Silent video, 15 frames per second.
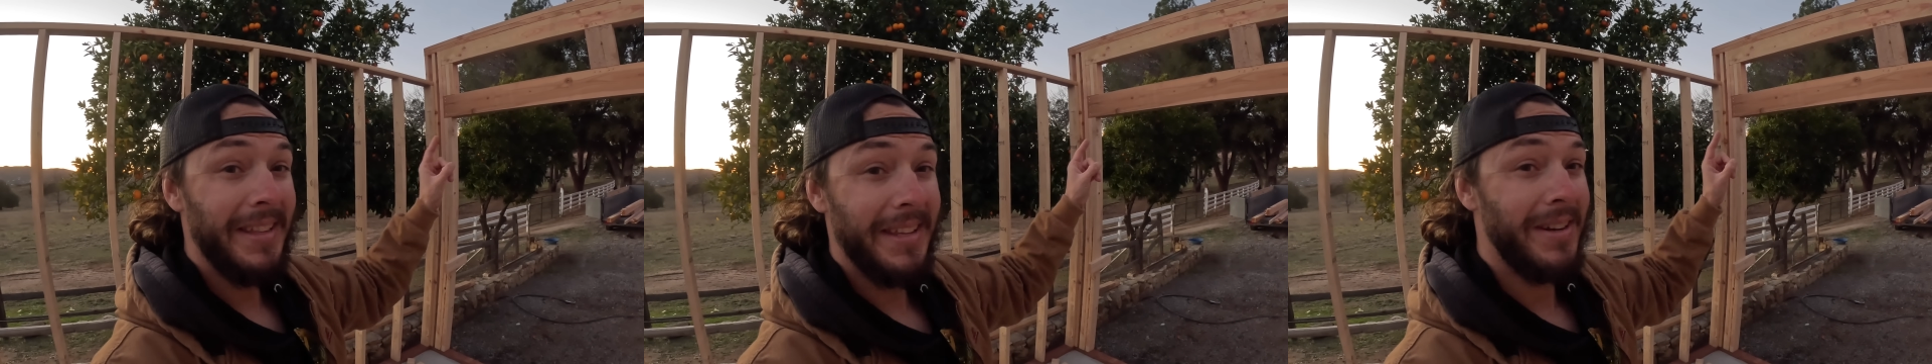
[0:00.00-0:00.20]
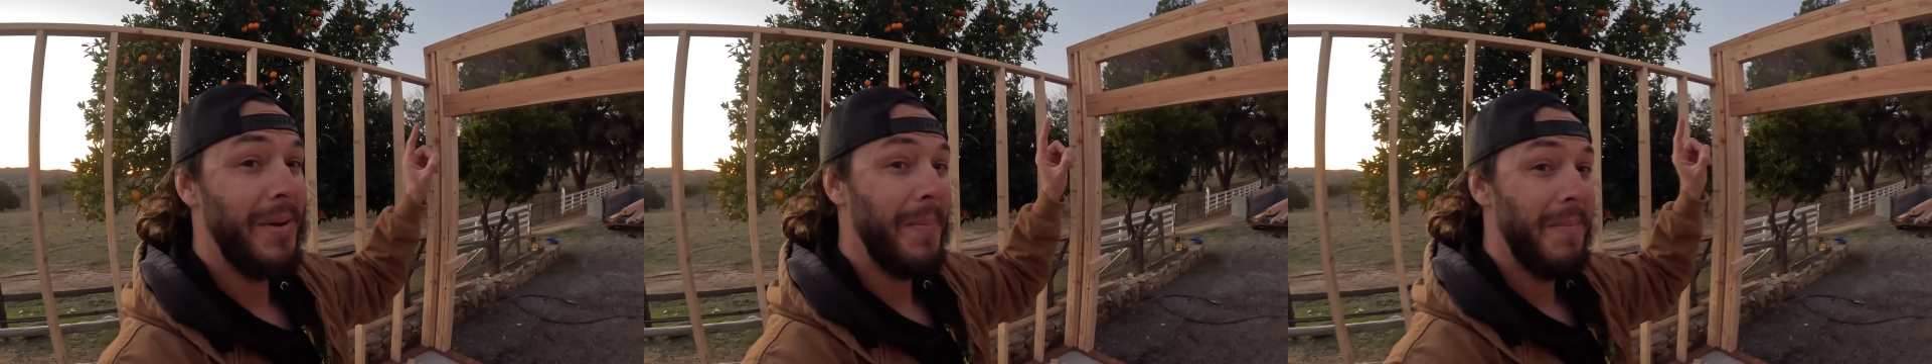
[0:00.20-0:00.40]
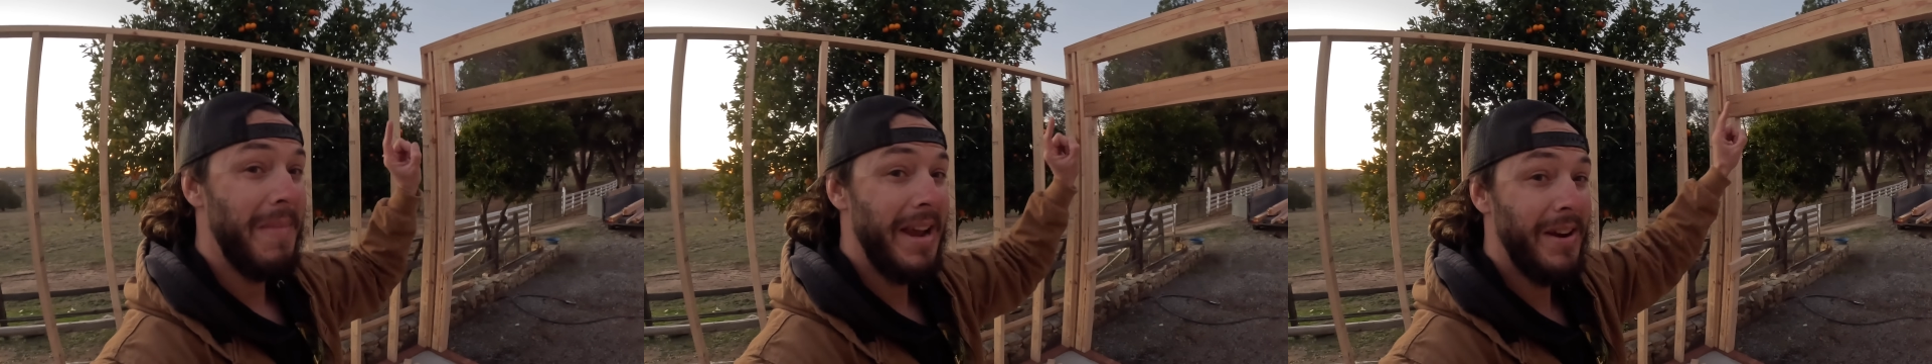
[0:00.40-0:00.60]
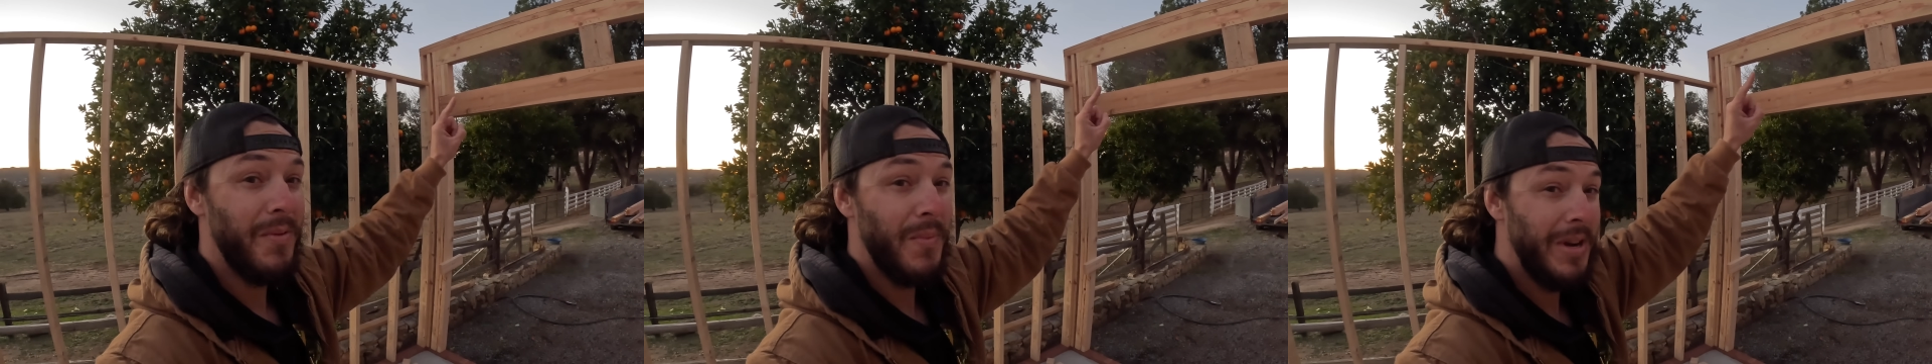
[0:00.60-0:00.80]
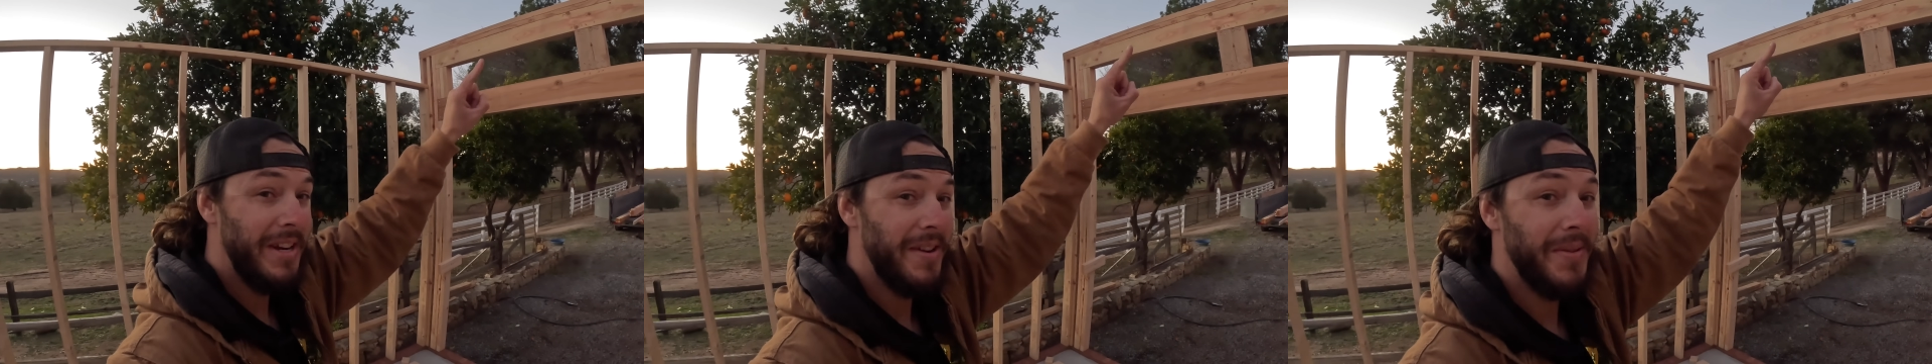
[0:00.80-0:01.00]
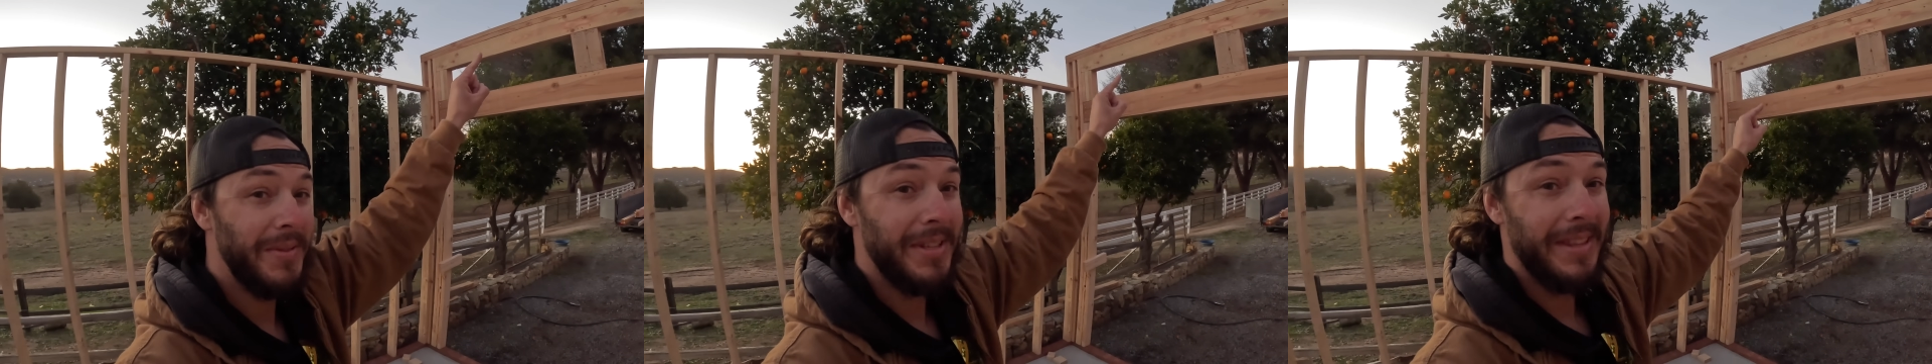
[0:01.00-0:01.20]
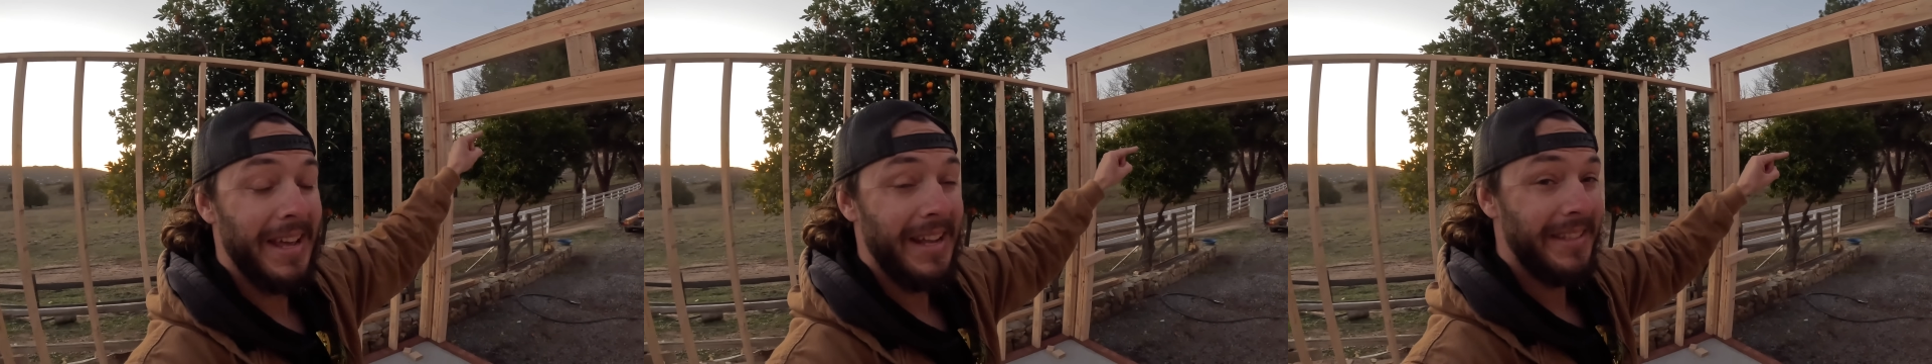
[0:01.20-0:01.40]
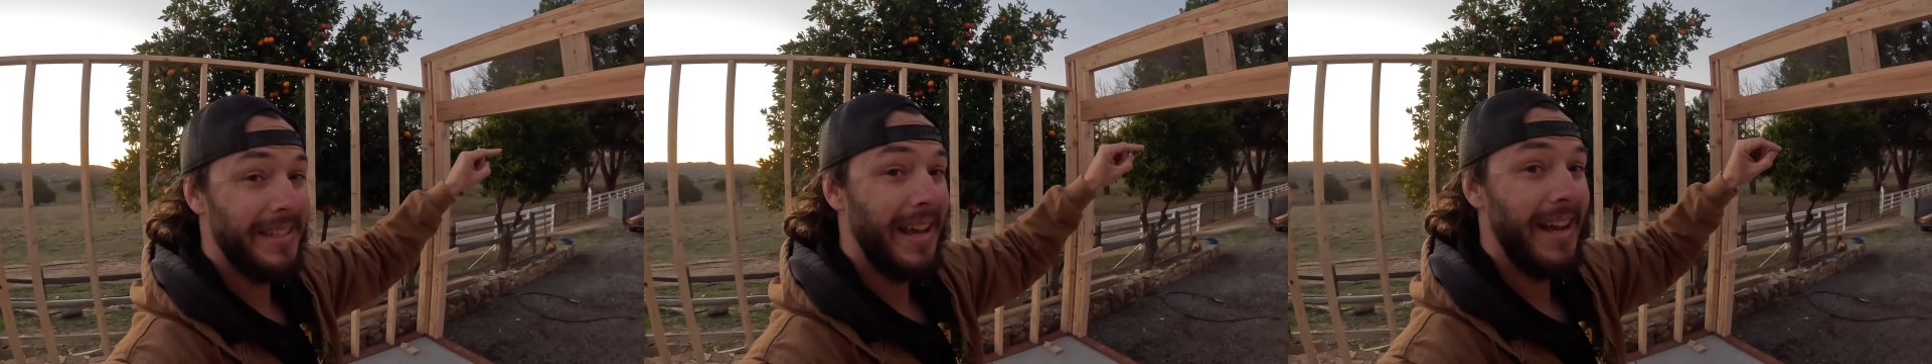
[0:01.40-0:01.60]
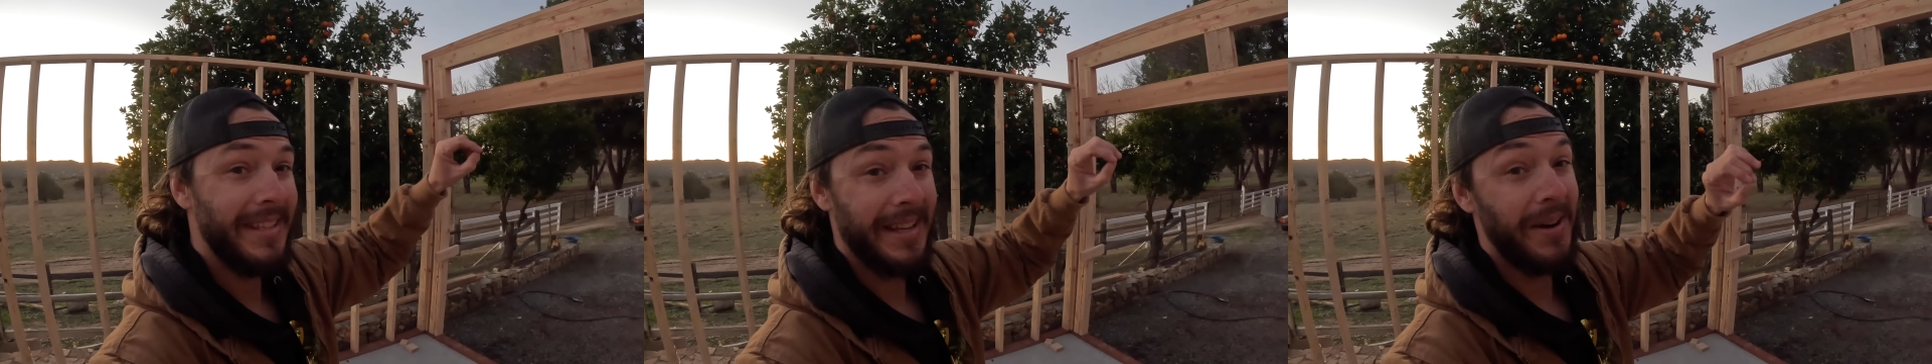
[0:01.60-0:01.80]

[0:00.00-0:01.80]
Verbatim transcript: they don't make windows that size.